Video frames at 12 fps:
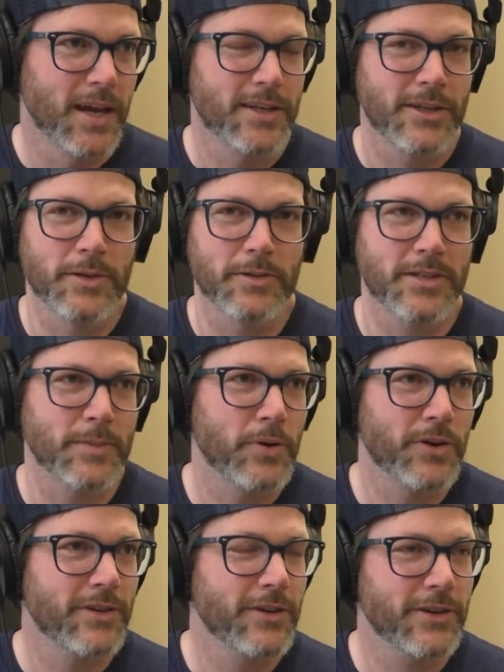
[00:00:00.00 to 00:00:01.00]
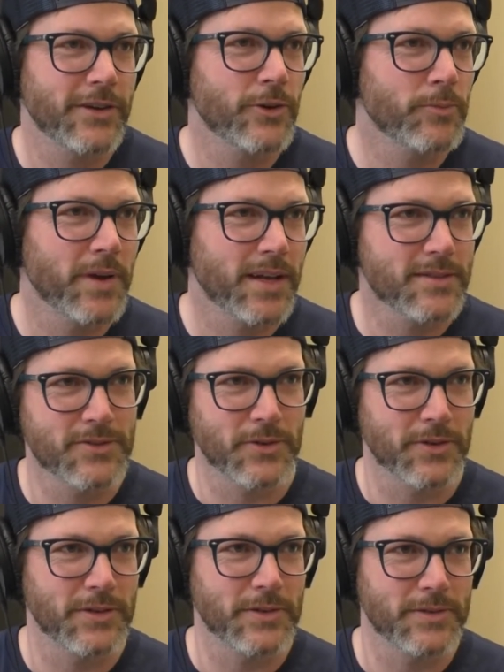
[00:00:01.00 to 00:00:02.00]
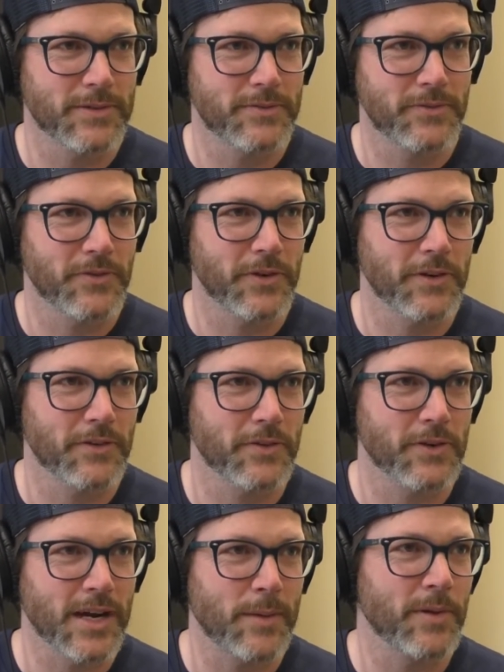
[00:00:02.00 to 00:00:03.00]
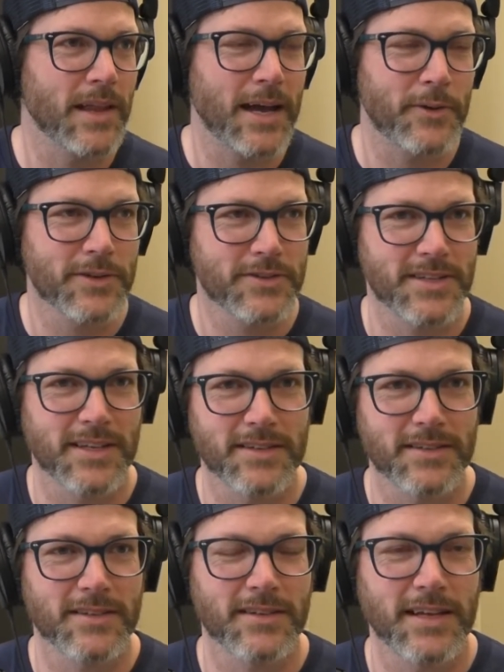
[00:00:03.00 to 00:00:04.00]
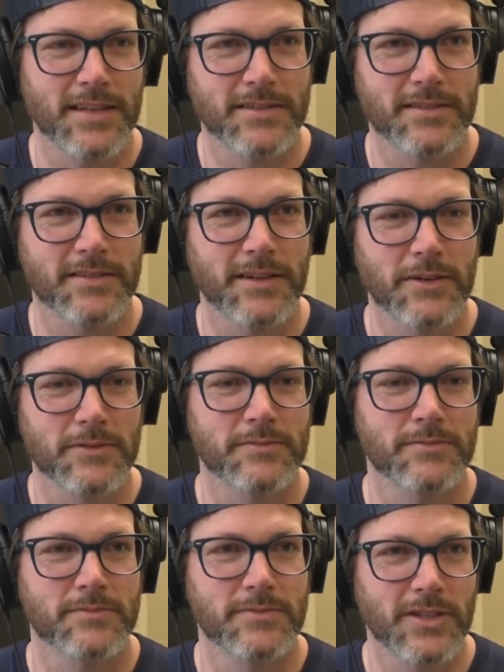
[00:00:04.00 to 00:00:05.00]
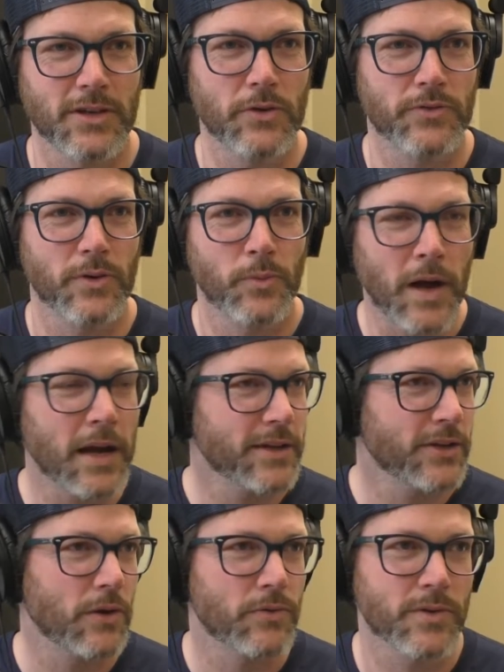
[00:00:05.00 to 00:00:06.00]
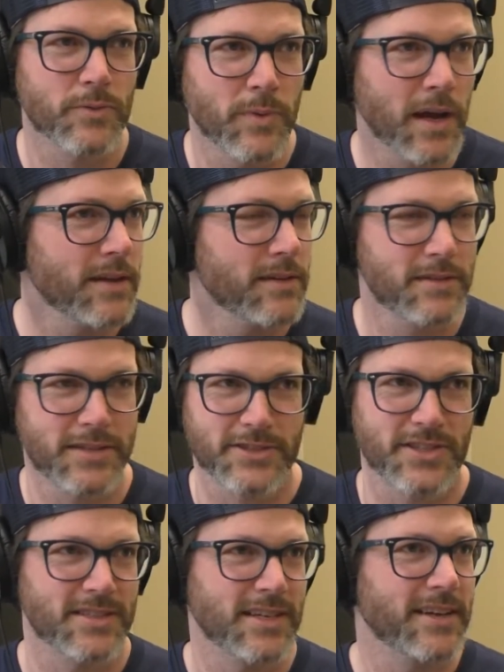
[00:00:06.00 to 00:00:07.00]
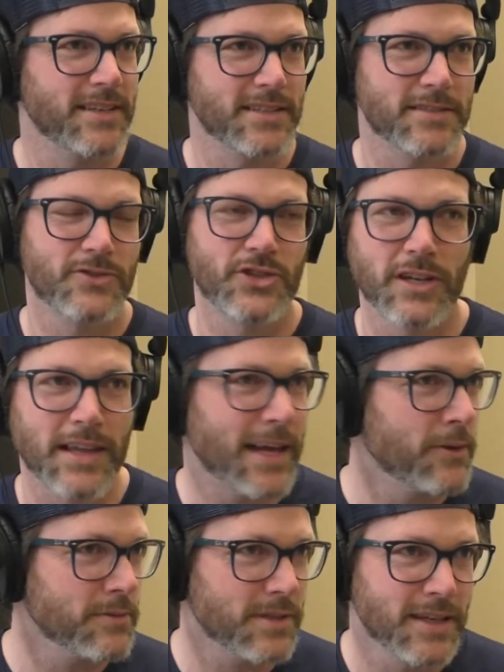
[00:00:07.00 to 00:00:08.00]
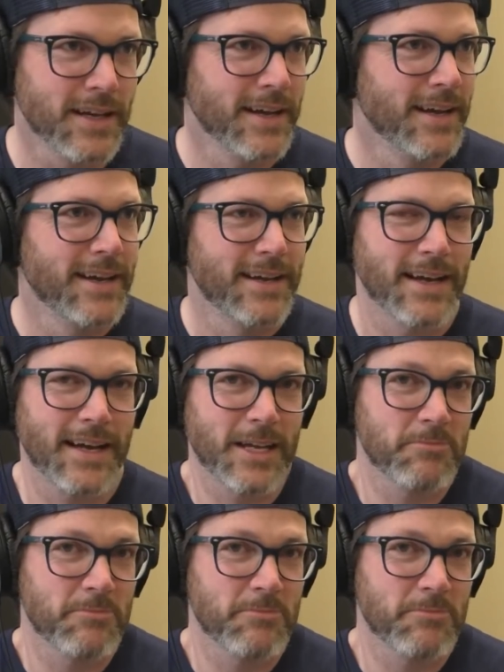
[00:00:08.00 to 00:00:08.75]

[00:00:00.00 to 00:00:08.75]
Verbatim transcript: You you put in your earbuds or you for for a couple hours yeah. and and you know you go for a walk. You go for a run. You just kind of chill out. Yeah.